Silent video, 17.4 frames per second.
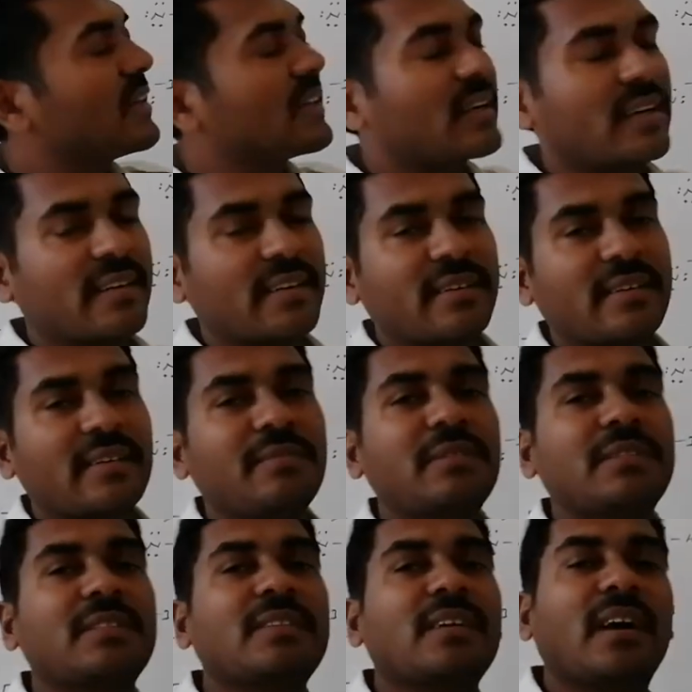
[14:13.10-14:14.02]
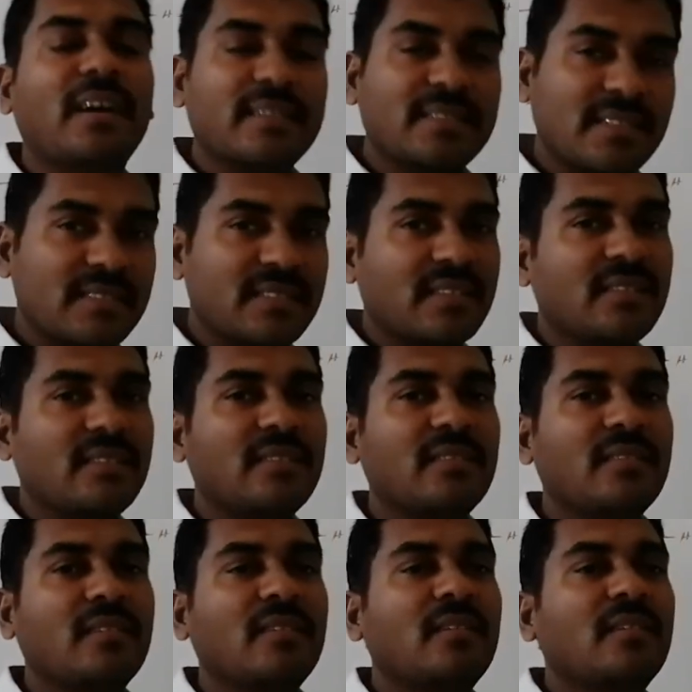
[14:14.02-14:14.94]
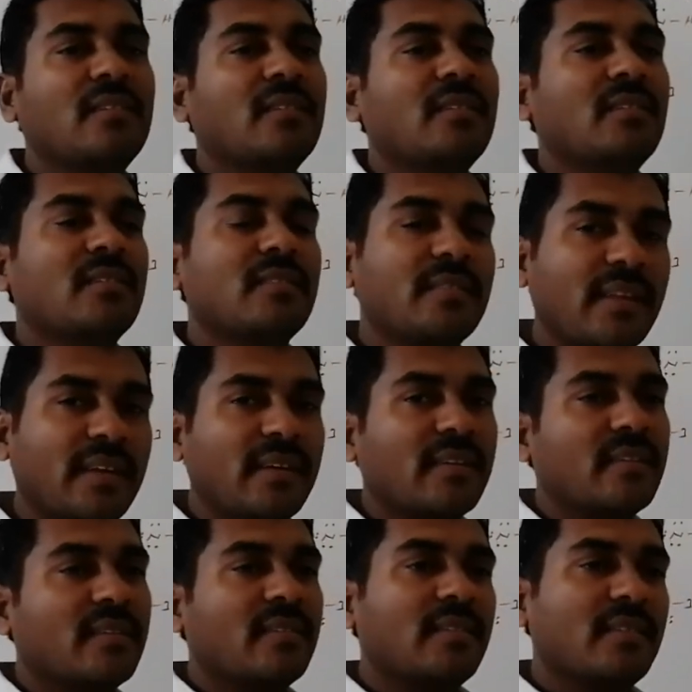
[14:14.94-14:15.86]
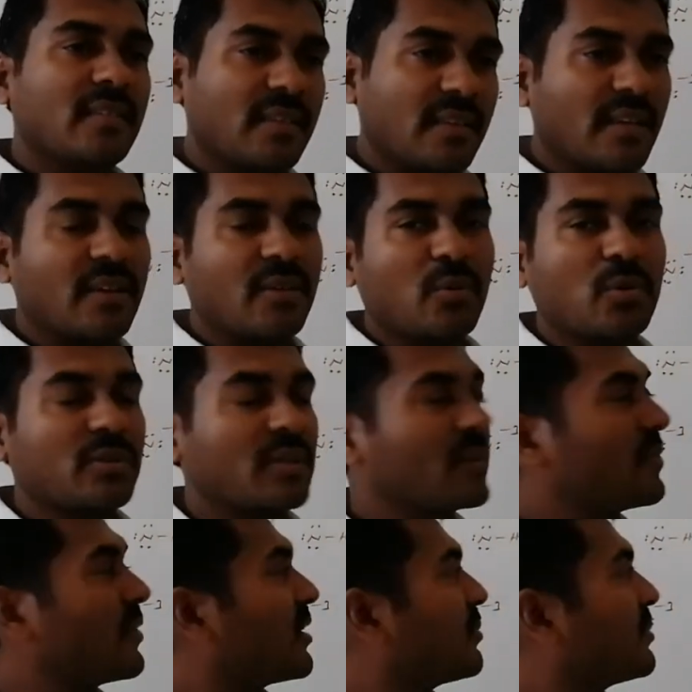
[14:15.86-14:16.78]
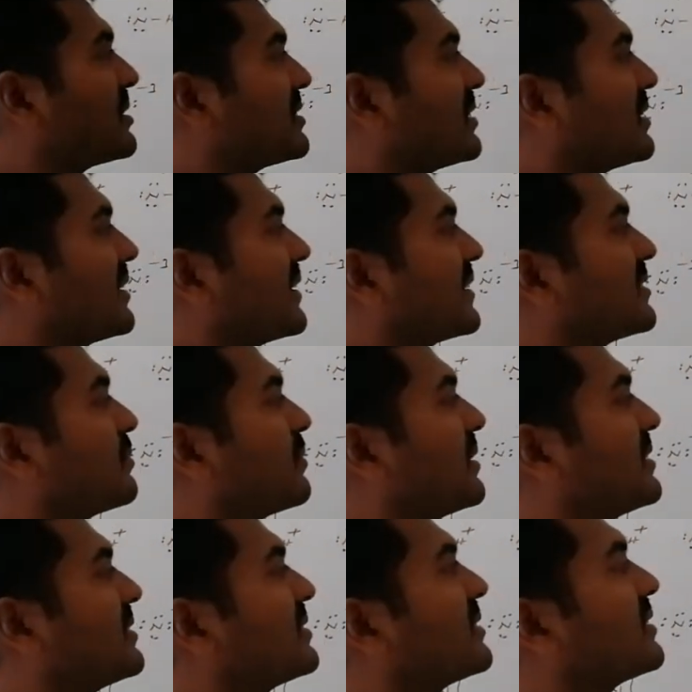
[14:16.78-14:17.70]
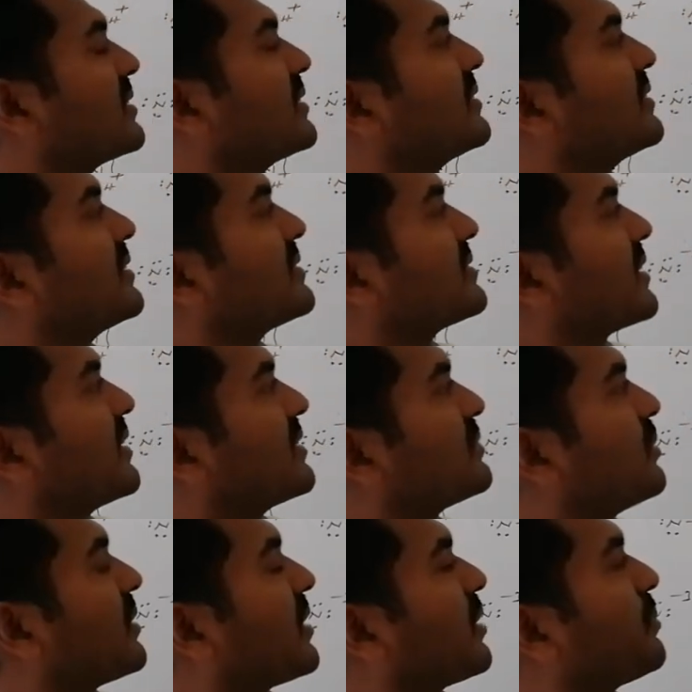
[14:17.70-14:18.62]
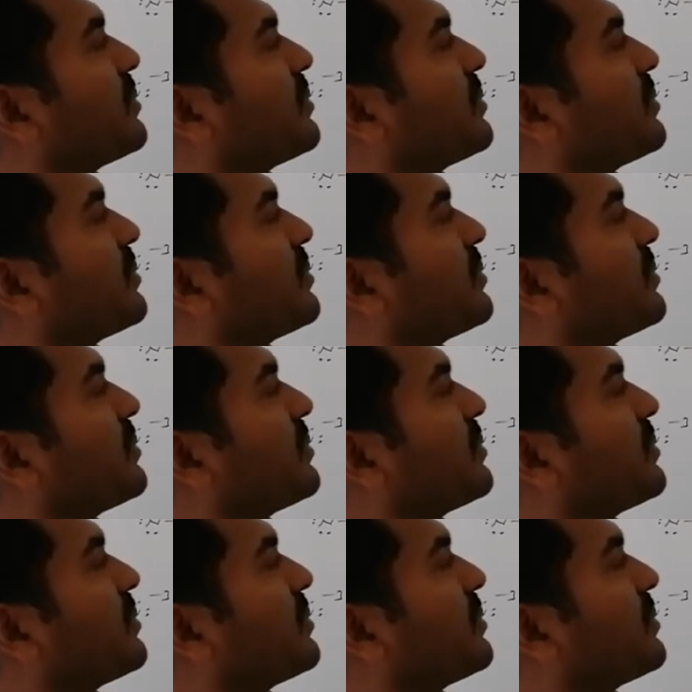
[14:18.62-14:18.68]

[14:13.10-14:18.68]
when connected with the oxygen, then here O3 formation takes place. In this case what